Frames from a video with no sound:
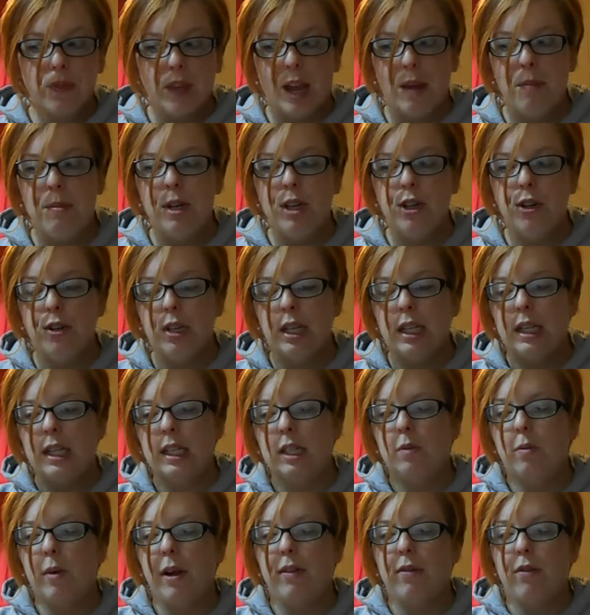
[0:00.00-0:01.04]
I've been doing it
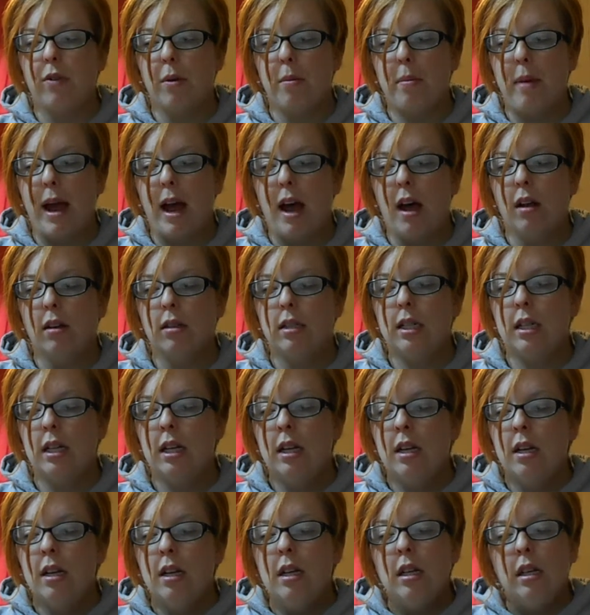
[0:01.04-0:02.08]
this way for about
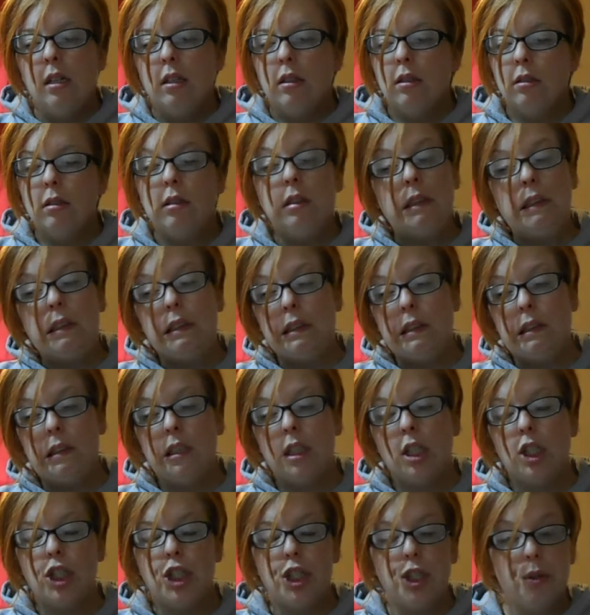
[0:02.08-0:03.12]

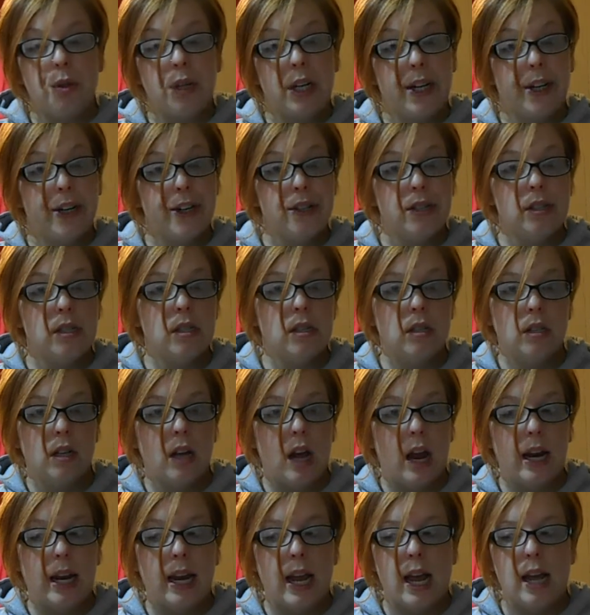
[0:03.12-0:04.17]
2 years,
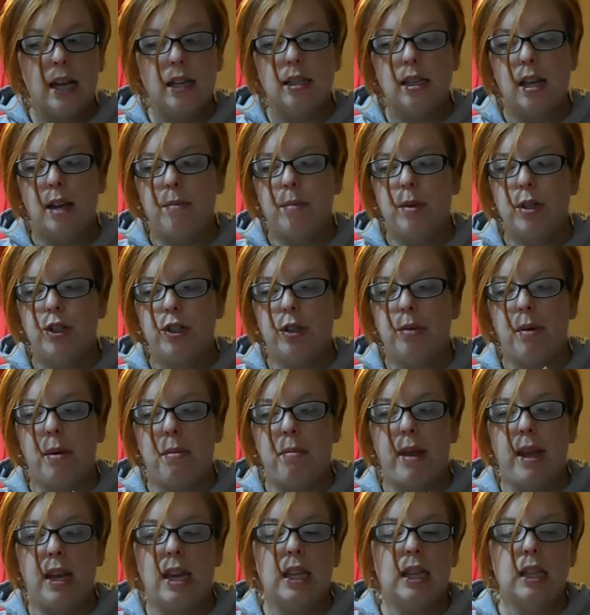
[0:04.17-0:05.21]
I guess. I've been doing my
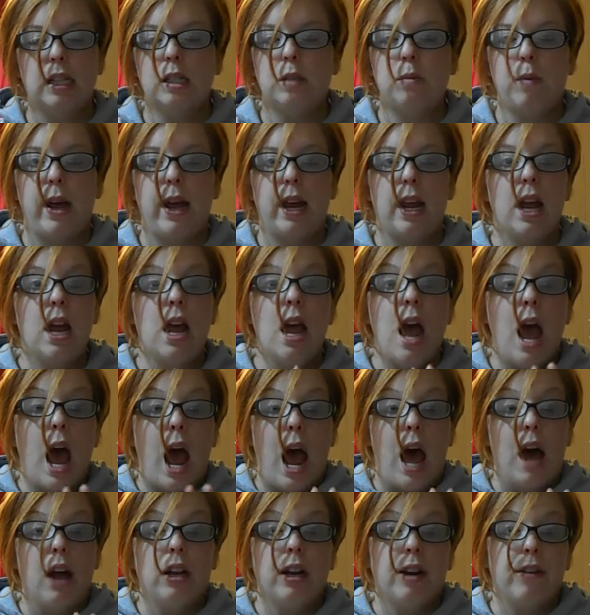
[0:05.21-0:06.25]
bacon this way.
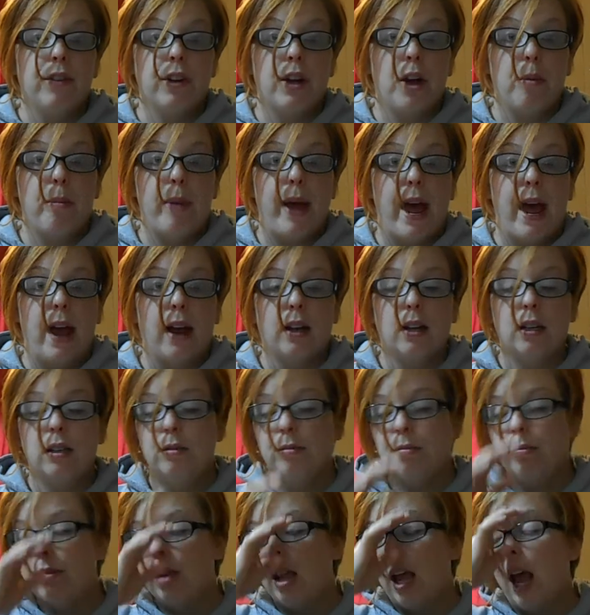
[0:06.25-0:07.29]
I'll never go back.
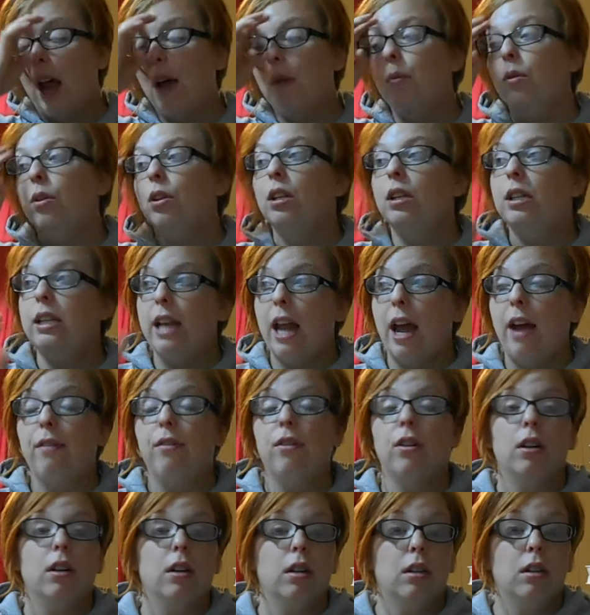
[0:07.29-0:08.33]
I will
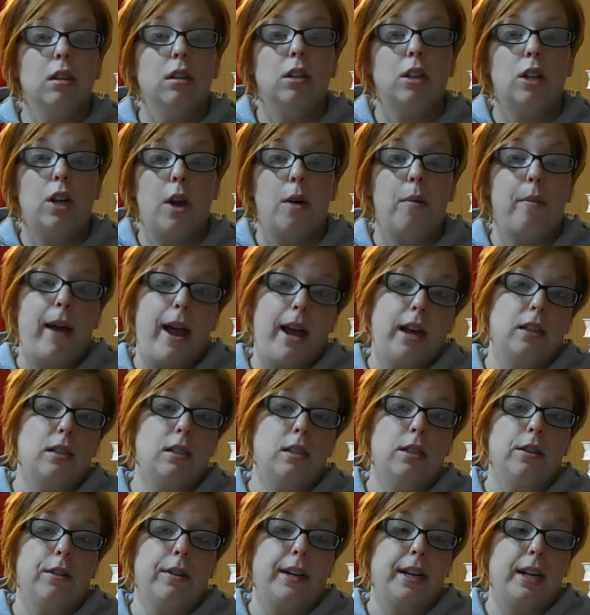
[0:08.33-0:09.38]
never go back to
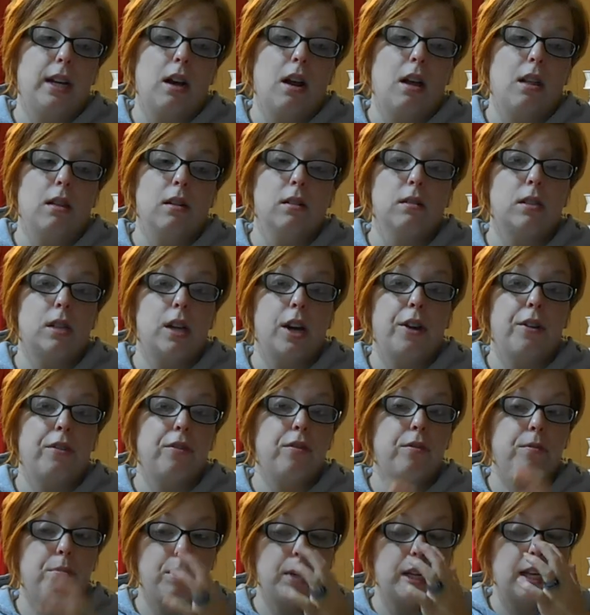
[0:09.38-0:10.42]
doing it on the stove,
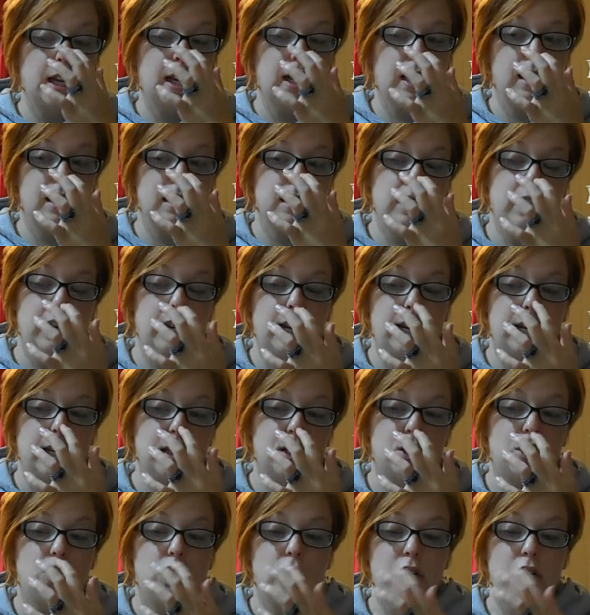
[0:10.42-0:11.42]
because it is